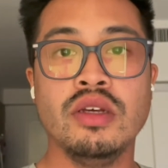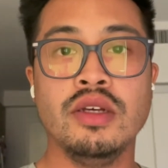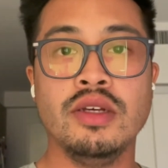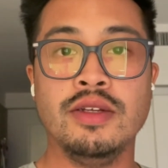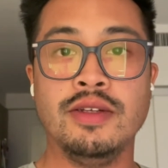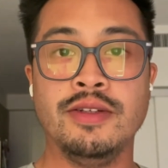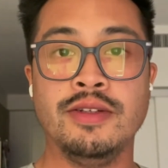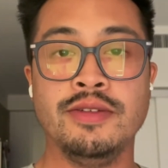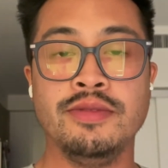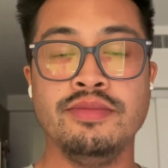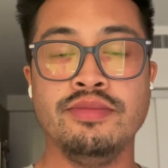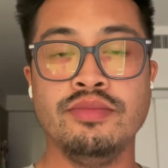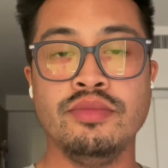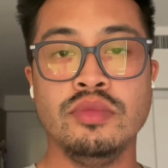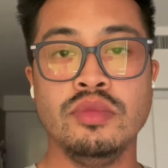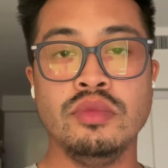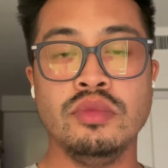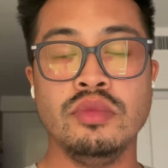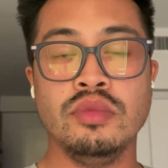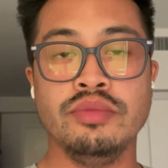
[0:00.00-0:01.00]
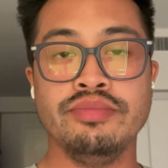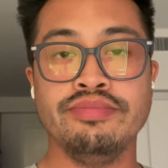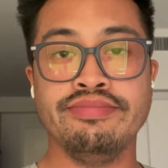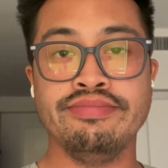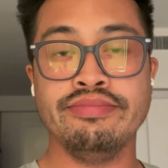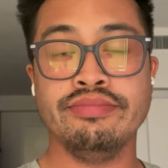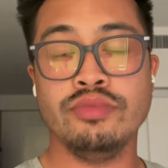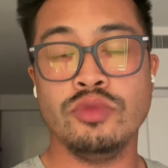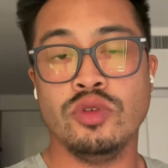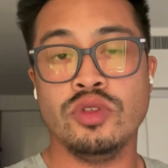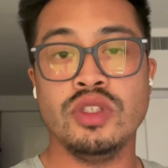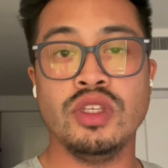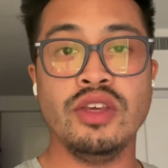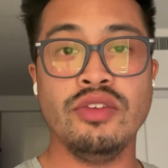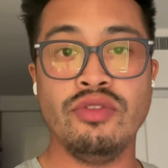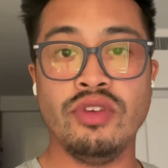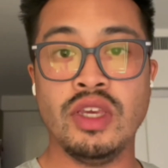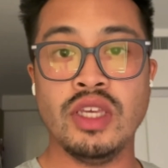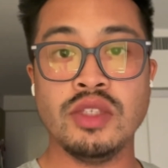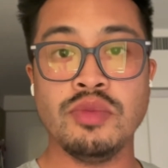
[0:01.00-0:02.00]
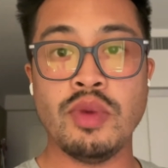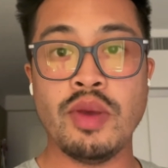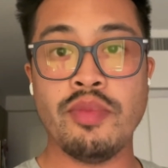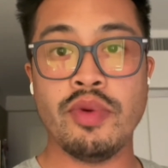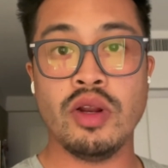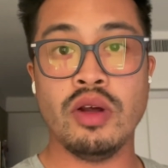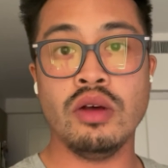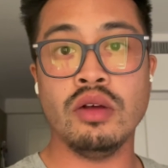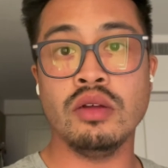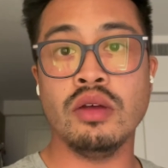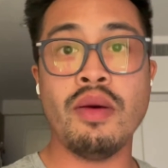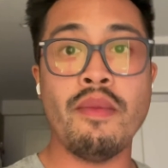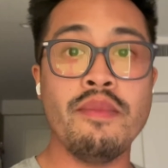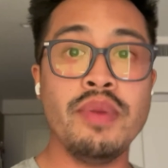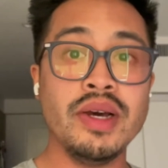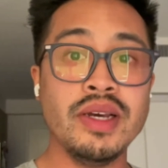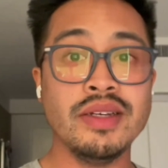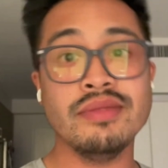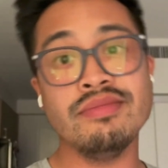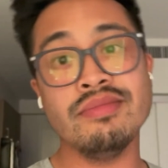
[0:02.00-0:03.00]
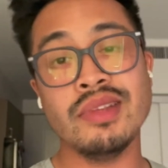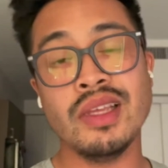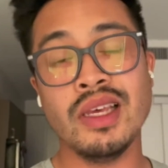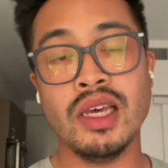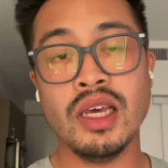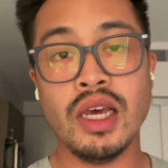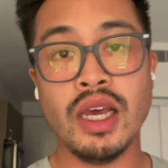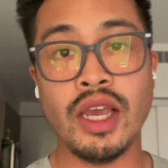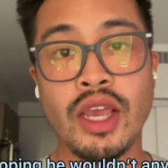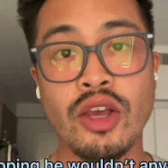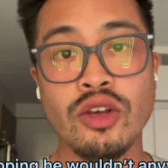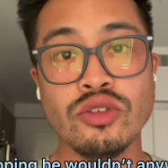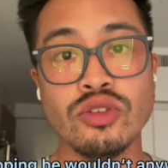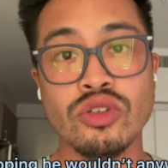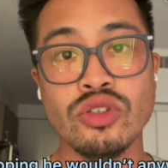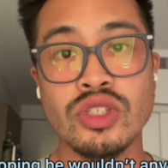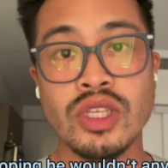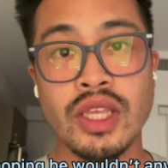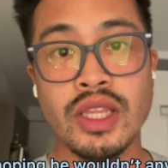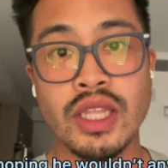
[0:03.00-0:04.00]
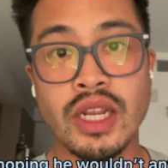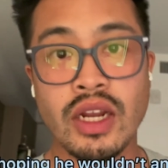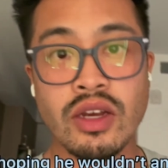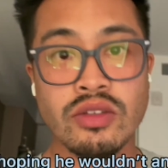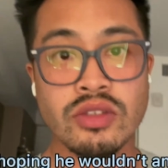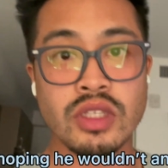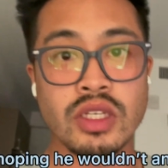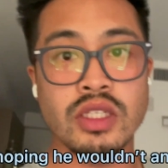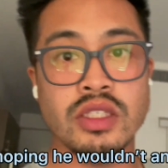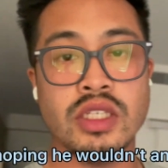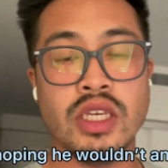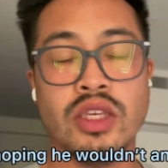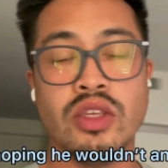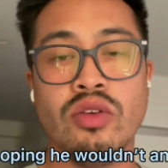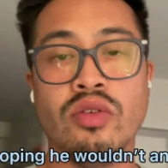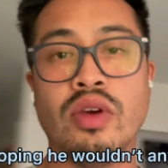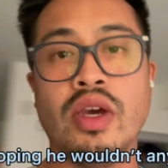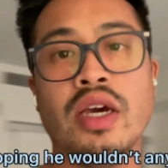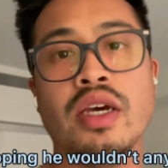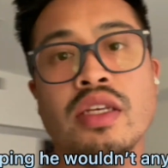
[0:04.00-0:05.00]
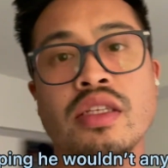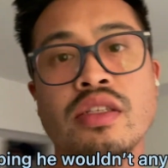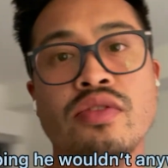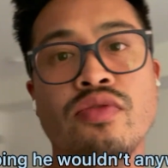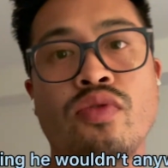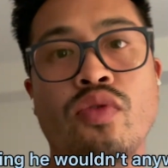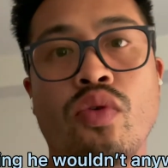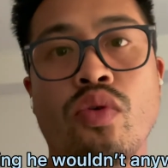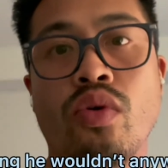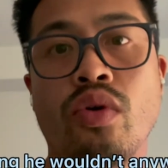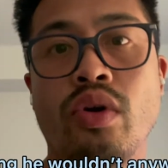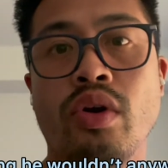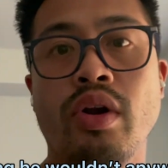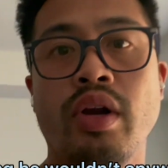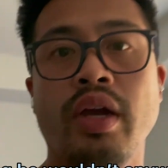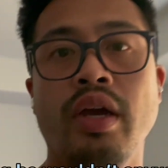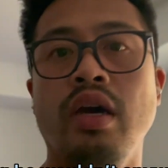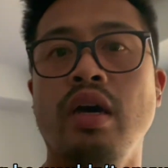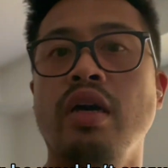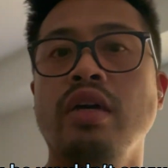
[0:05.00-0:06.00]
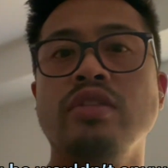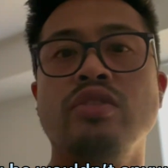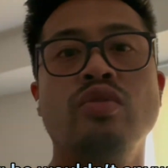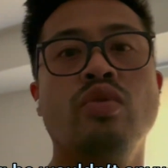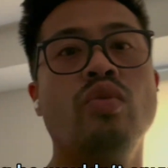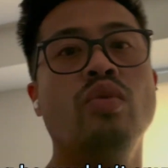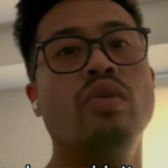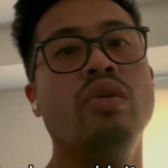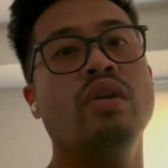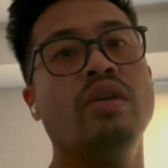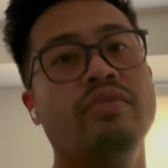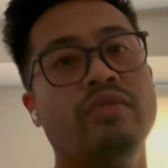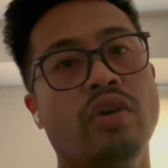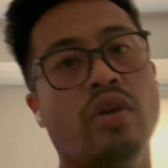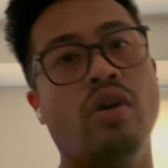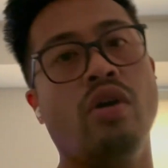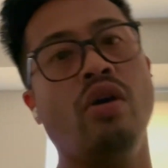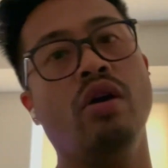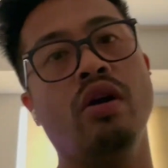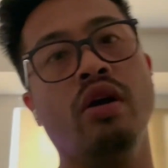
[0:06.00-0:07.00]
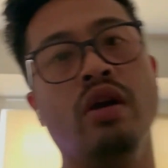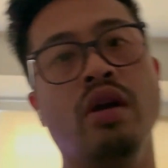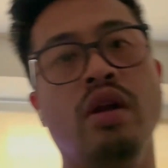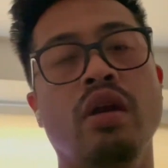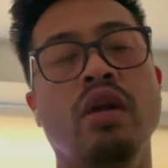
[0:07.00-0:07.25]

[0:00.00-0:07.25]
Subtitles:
We'll see if he hits me up at all. But I also said that I was gonna take you guys for a tour of the car.